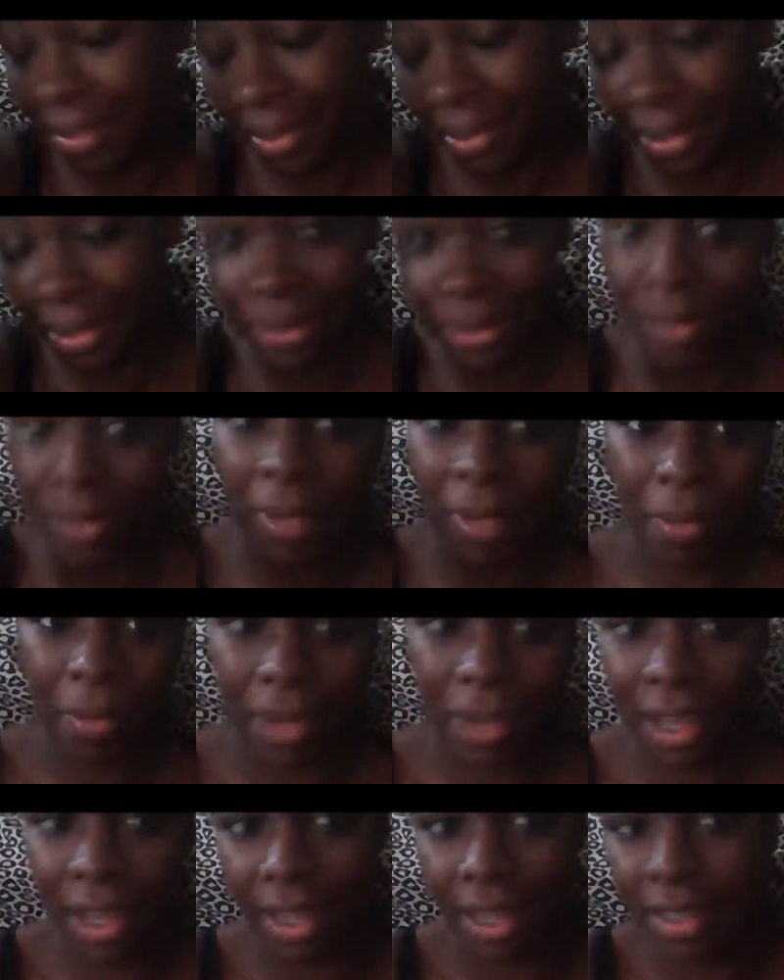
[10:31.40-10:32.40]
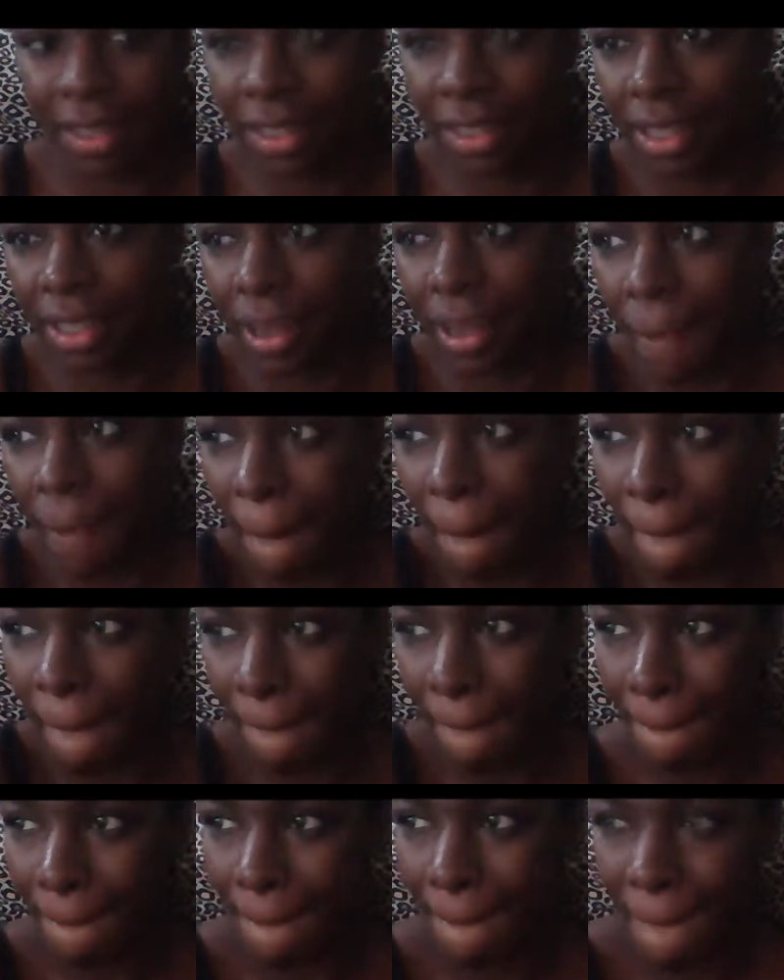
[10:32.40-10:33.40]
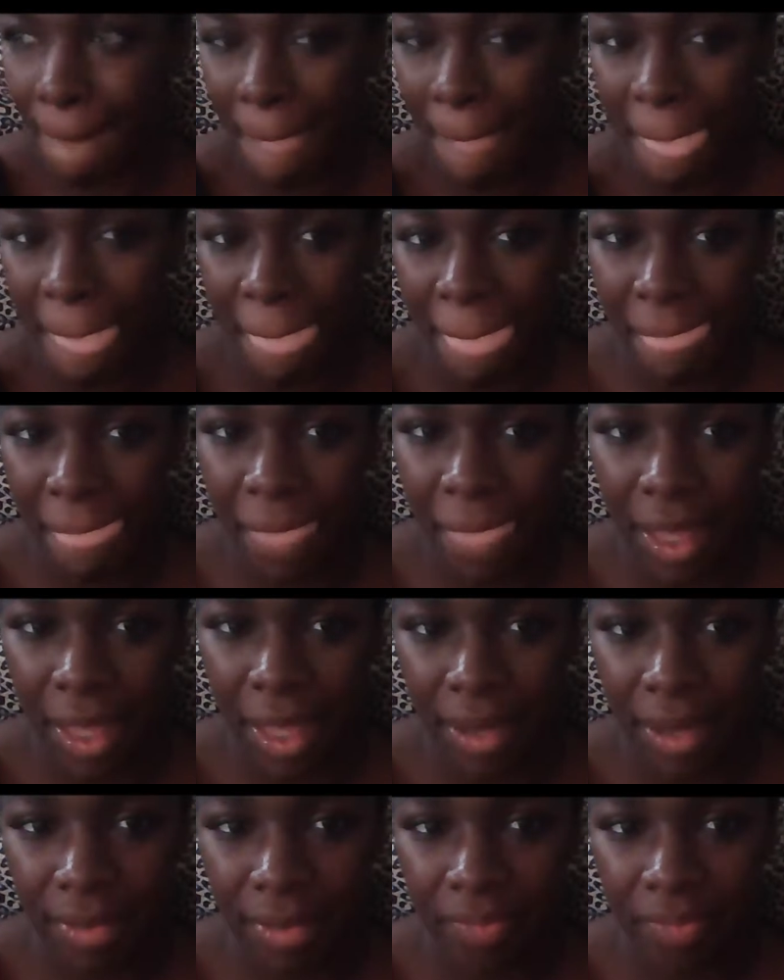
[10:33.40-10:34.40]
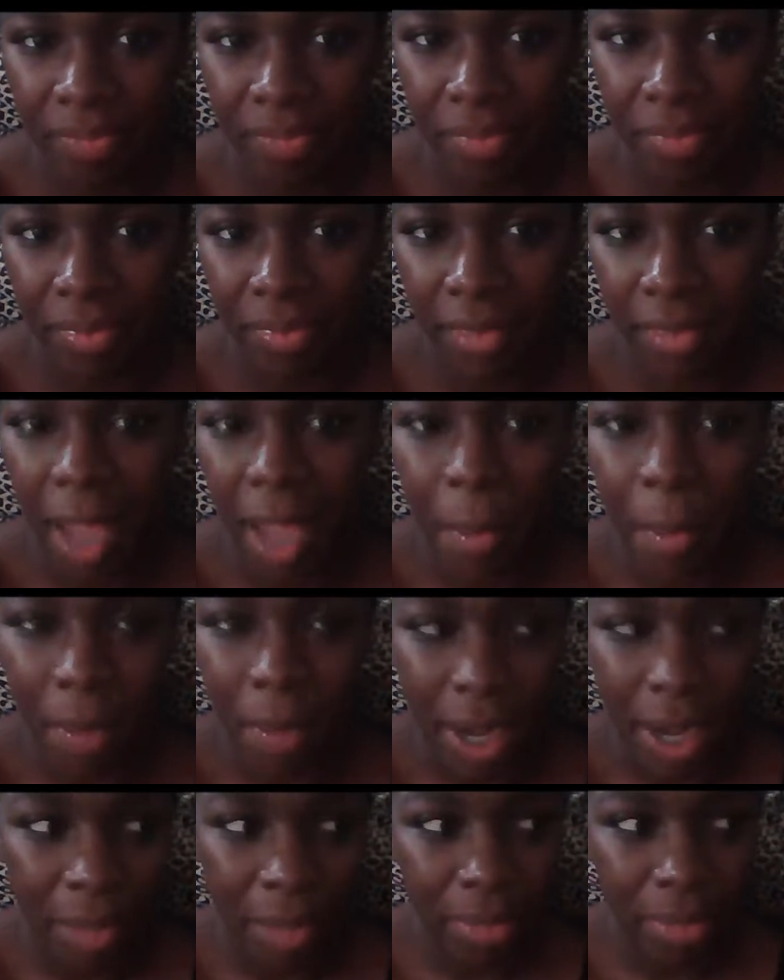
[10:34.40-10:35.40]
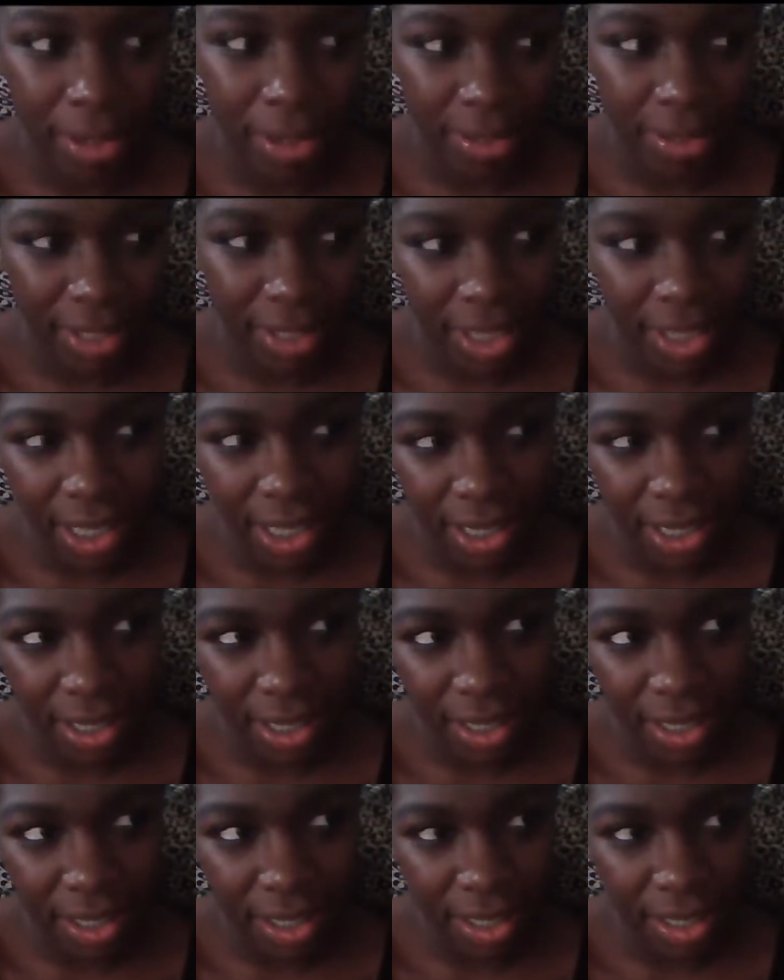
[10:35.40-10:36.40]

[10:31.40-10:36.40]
lose my mind. Um I might post this.